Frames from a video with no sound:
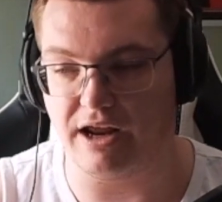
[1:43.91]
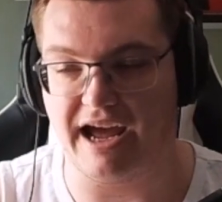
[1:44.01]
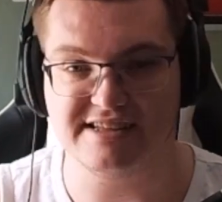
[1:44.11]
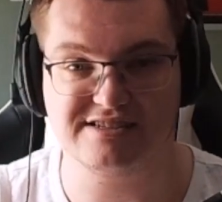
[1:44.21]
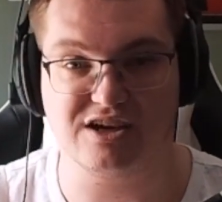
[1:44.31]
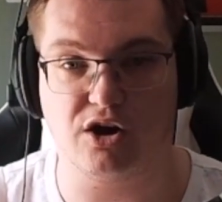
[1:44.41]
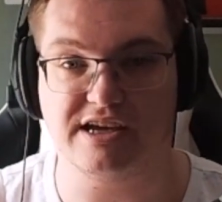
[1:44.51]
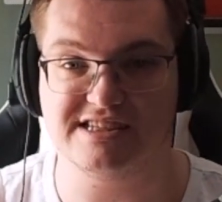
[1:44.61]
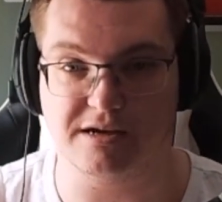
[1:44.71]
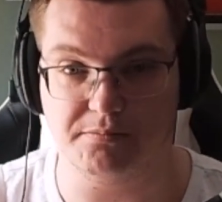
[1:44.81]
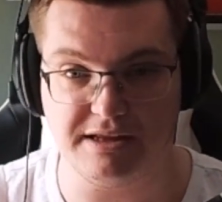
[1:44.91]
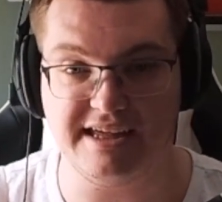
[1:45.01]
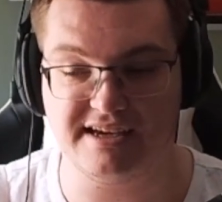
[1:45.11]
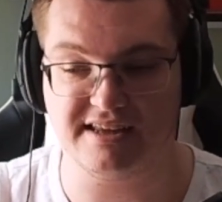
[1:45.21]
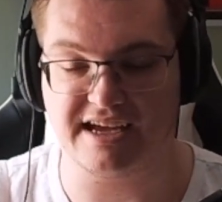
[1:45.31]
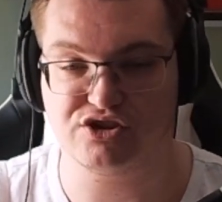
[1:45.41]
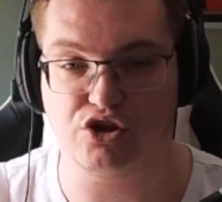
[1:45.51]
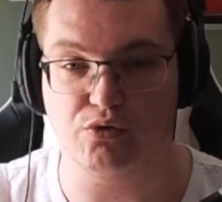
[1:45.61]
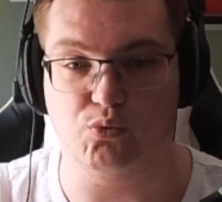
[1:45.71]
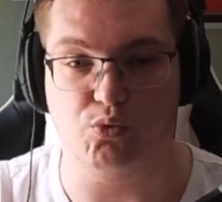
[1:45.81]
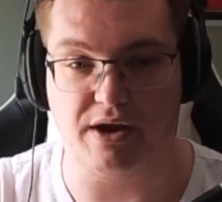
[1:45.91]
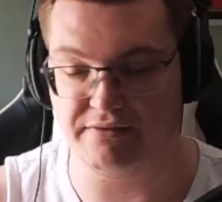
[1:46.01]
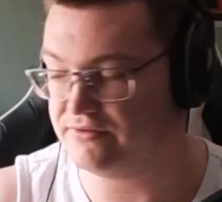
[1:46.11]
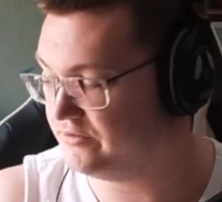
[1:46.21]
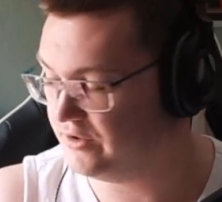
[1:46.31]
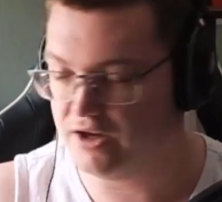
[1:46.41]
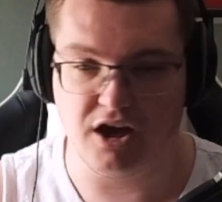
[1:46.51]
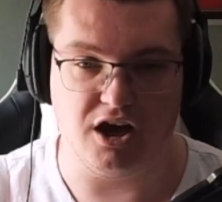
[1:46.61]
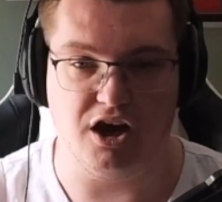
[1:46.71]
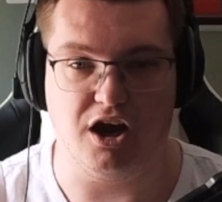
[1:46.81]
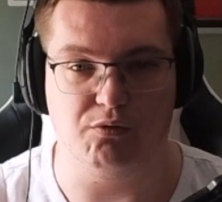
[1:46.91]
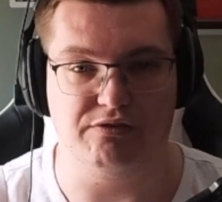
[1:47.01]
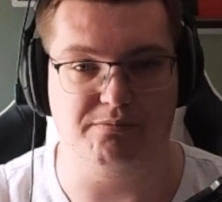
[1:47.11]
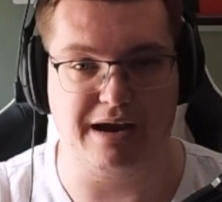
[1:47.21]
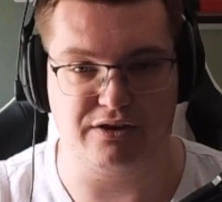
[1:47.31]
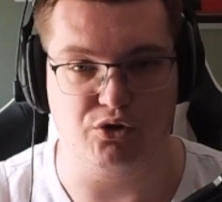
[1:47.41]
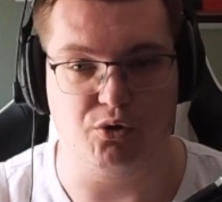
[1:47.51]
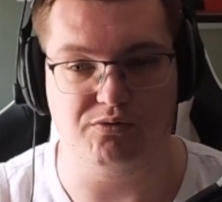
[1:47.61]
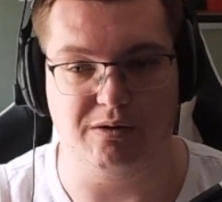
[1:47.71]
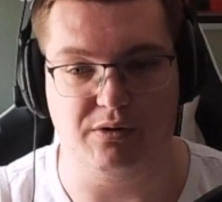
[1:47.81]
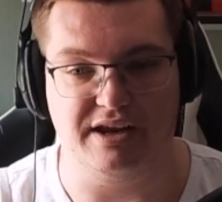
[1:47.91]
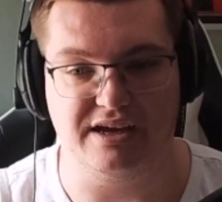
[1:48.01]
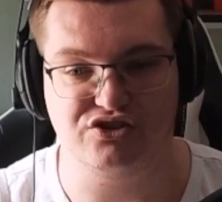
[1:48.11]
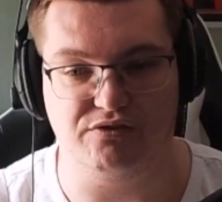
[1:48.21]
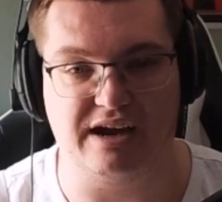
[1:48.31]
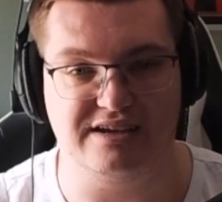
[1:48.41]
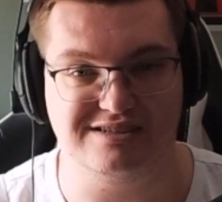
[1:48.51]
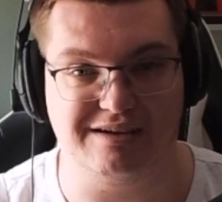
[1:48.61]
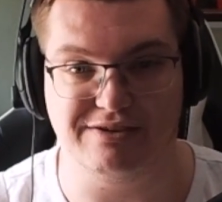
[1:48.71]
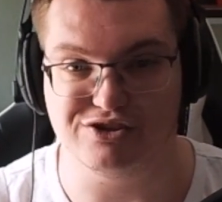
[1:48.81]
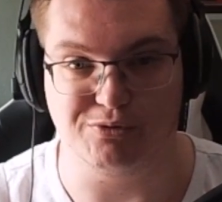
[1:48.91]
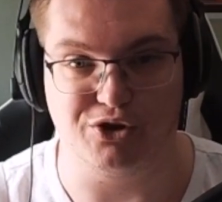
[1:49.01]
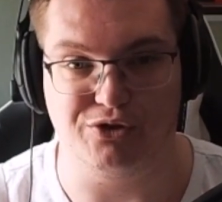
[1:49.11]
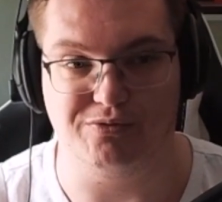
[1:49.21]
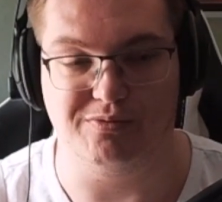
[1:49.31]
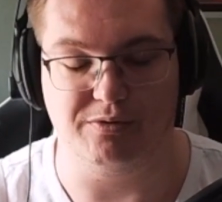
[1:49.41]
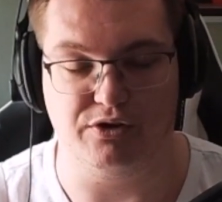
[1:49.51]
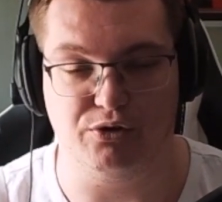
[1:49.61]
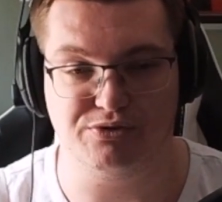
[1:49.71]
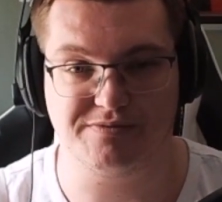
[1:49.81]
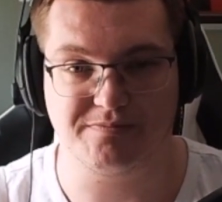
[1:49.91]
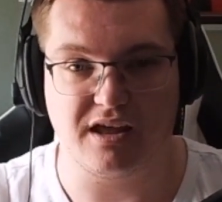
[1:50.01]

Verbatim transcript: And it's got its complete collection with uh, with manual for one there, so that is definitely some good news.